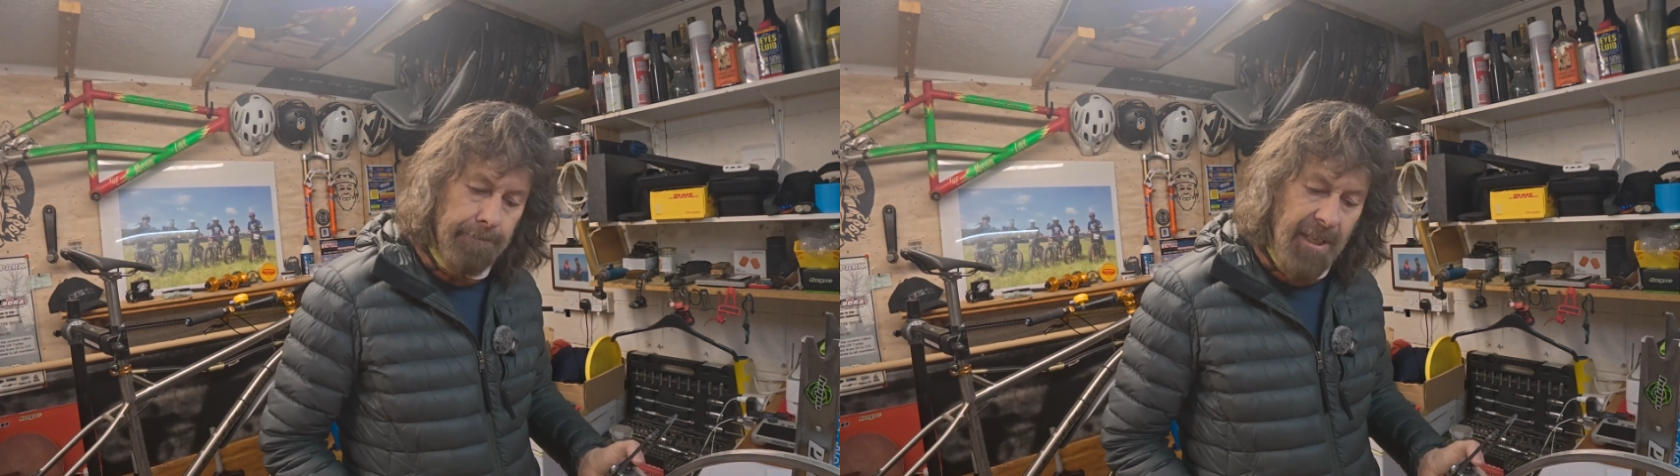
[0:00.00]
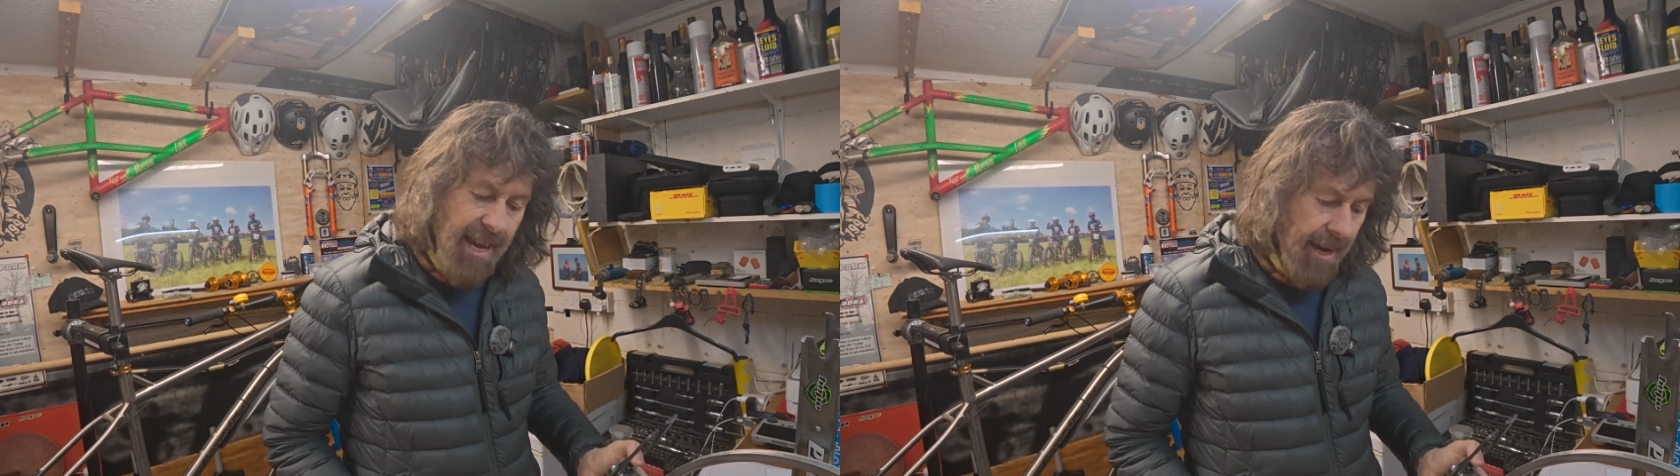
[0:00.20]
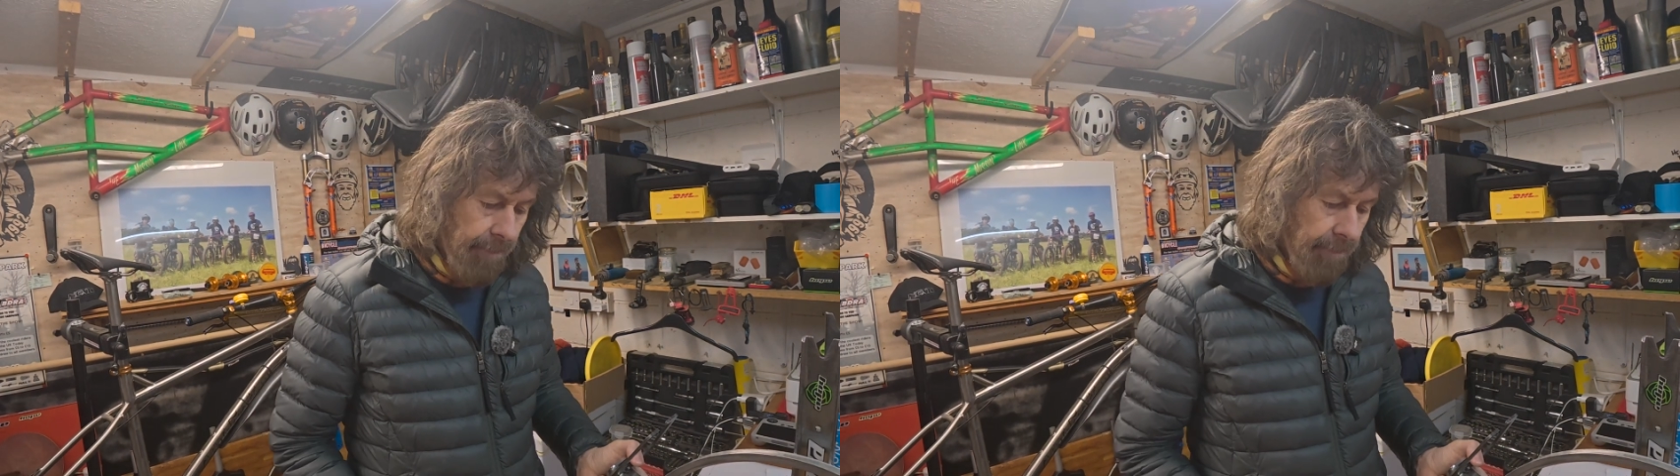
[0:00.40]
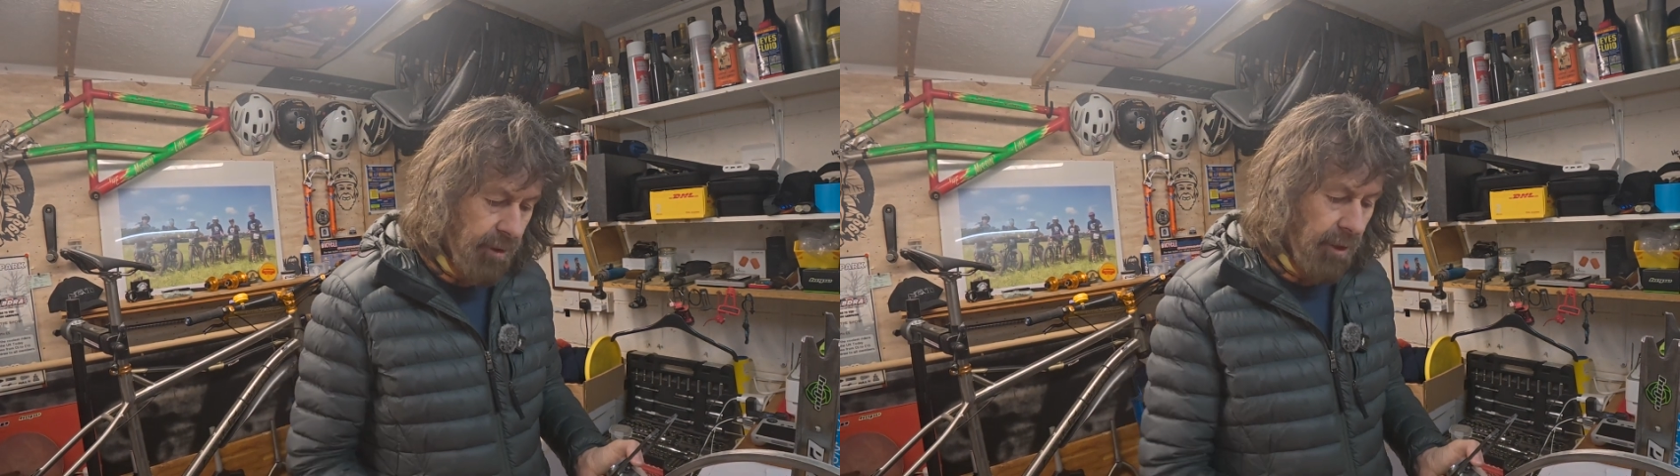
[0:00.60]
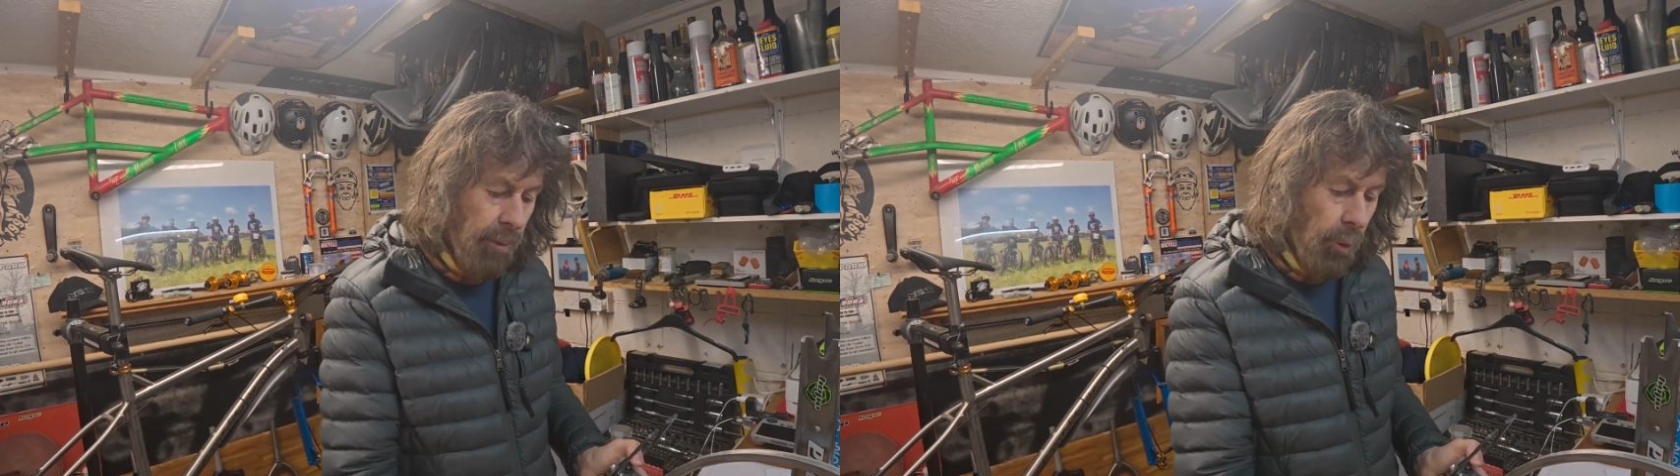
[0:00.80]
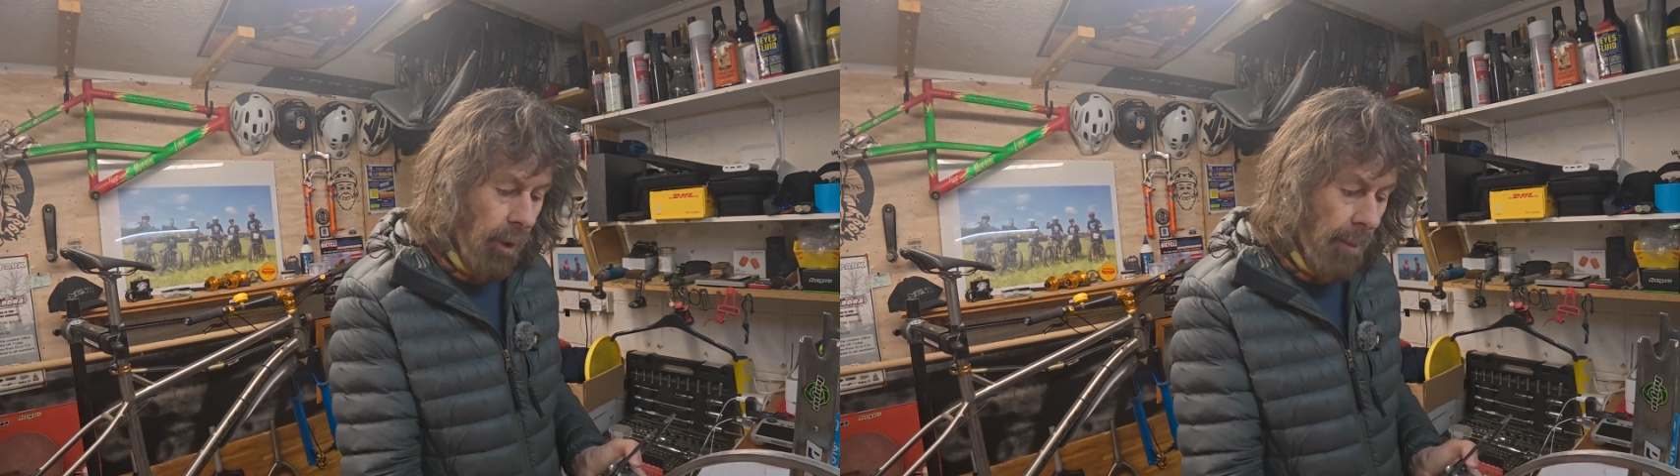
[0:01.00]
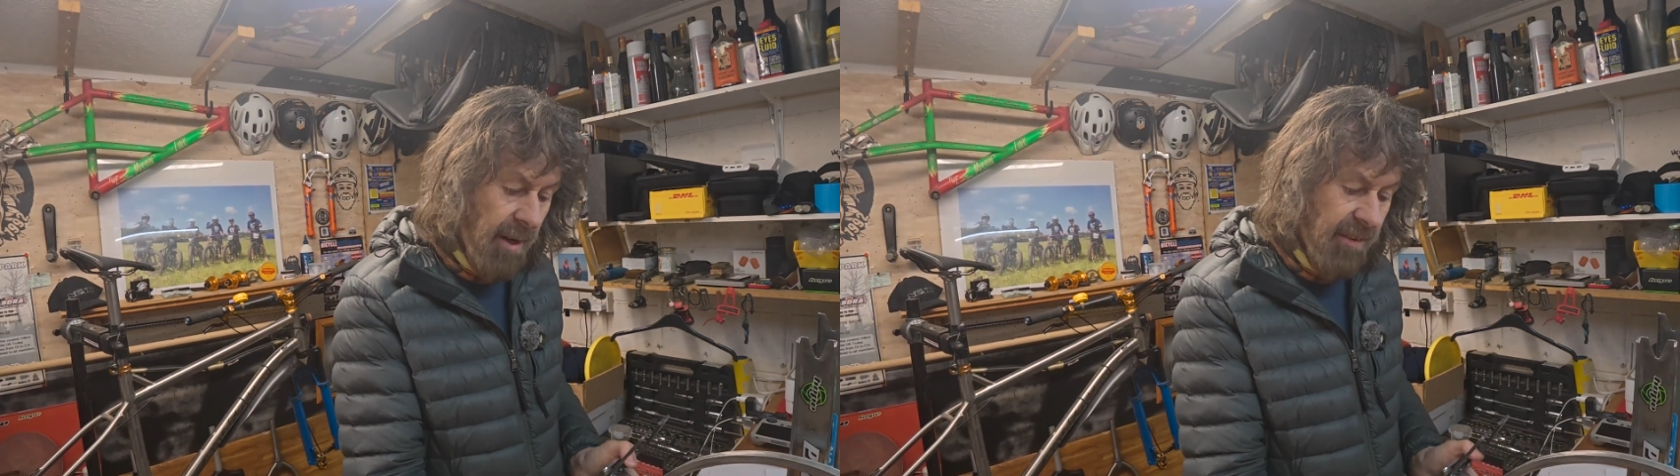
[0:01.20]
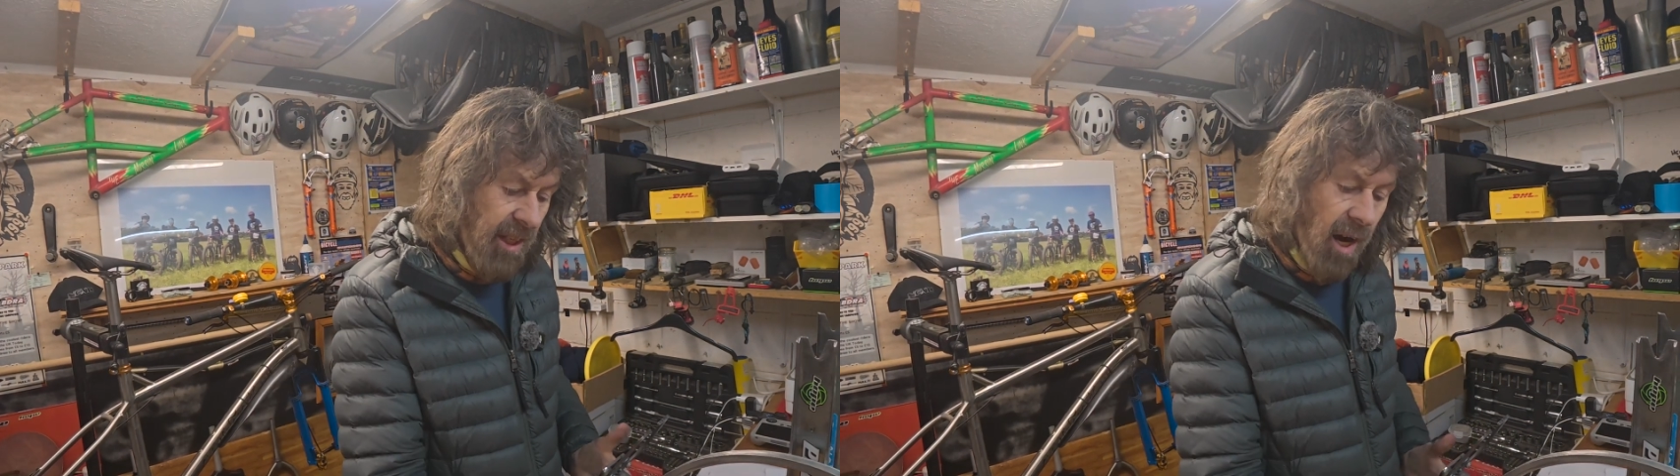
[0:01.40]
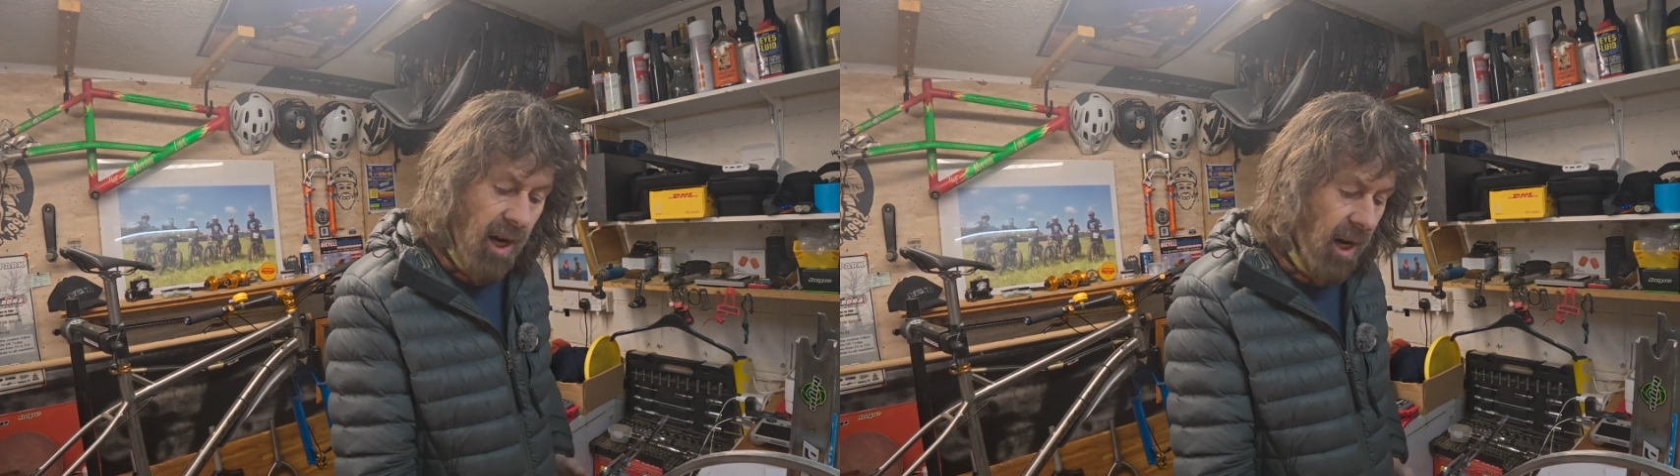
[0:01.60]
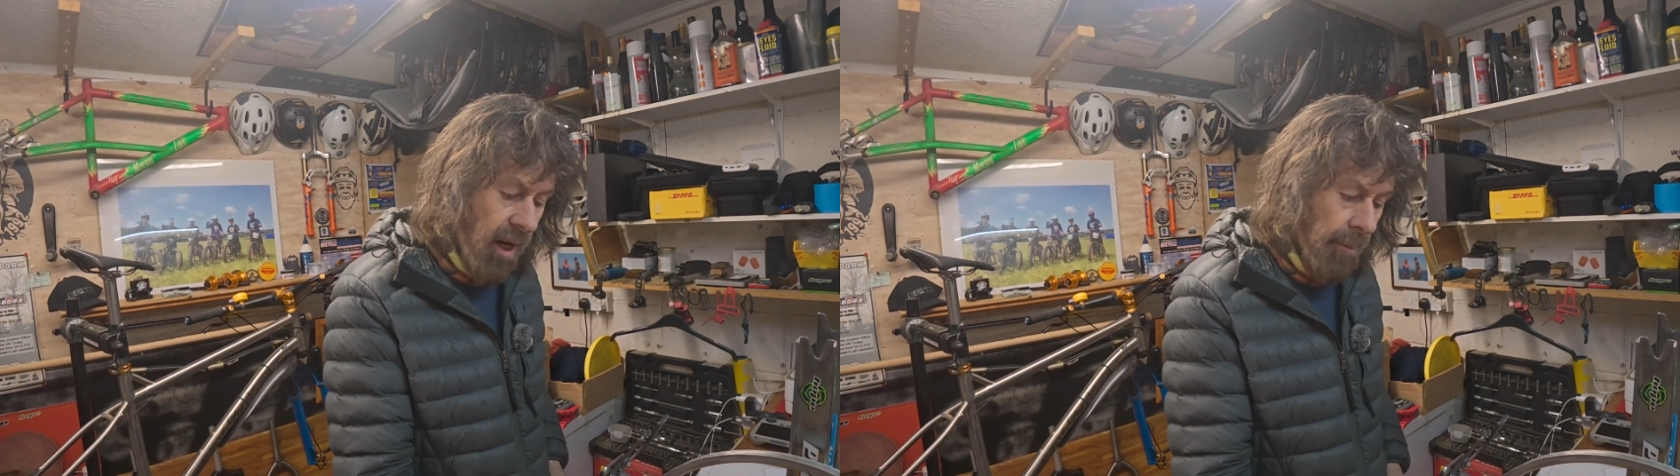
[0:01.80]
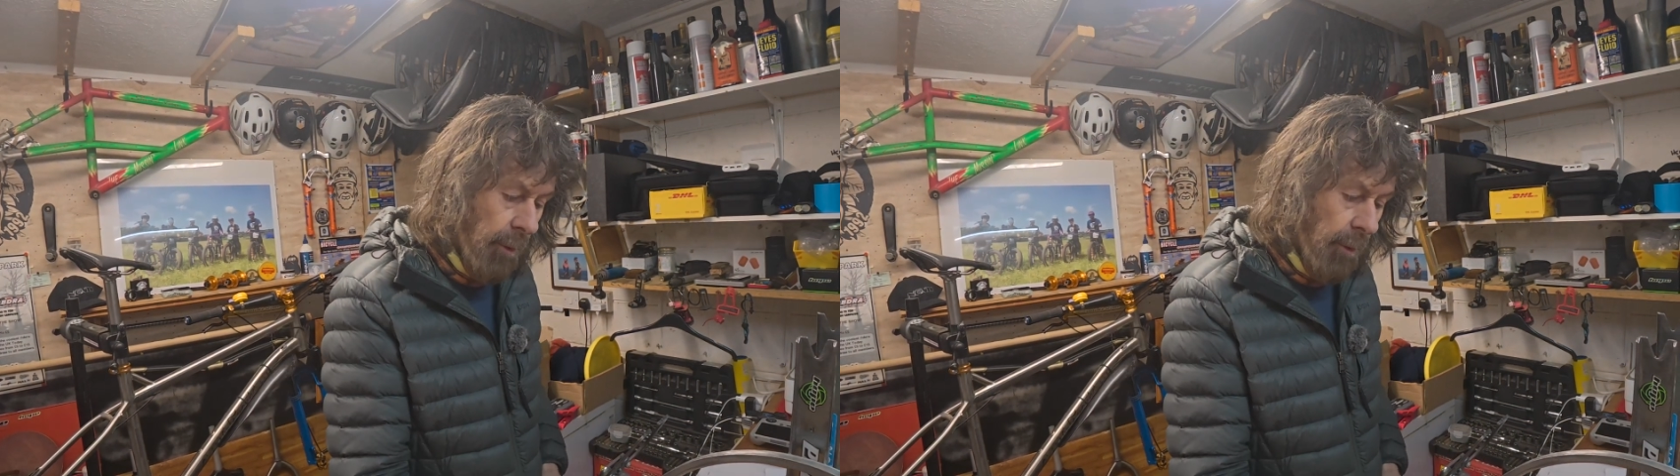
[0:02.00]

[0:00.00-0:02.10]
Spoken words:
yeah, some call it a bit of a dark art,